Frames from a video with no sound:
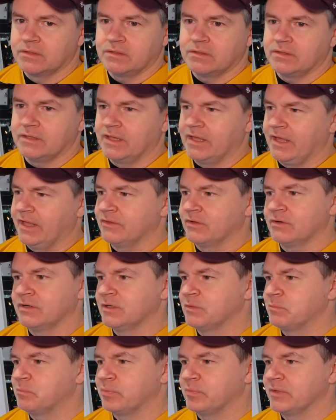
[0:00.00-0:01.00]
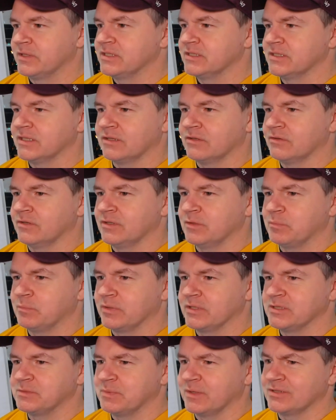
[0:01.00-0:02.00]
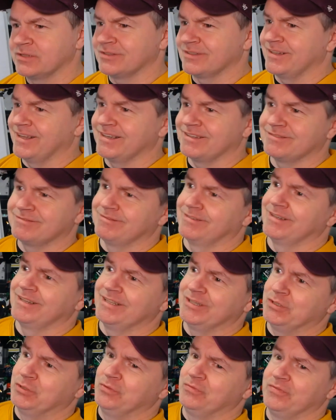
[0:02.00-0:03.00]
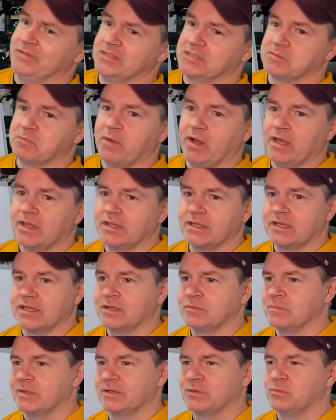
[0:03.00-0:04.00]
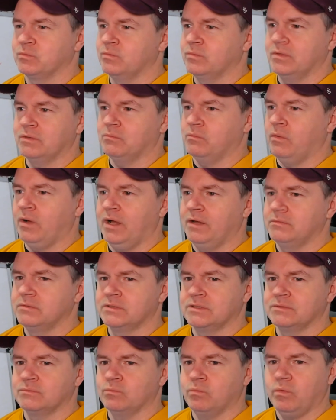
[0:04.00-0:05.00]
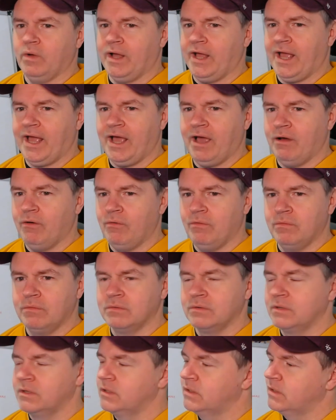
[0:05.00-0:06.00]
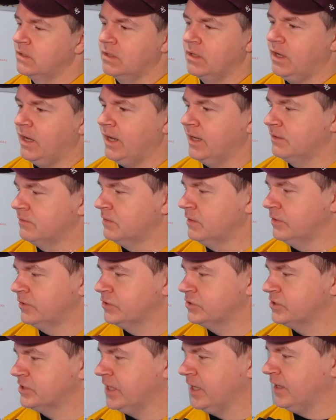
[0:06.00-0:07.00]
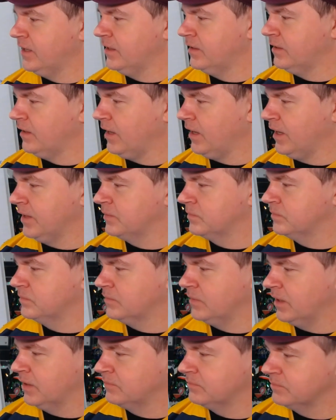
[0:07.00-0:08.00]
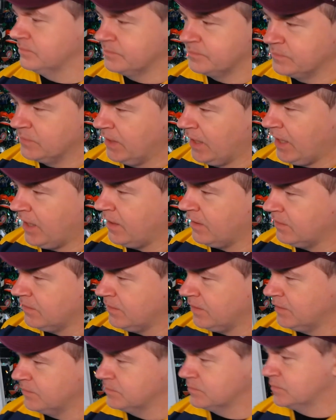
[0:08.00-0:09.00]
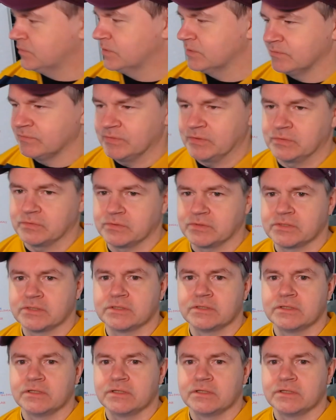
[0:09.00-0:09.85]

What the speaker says: Then they're in the police, they're in the police picture, like really goofy smiling, and I'm like, why would what how? I don't understand. I'm confused.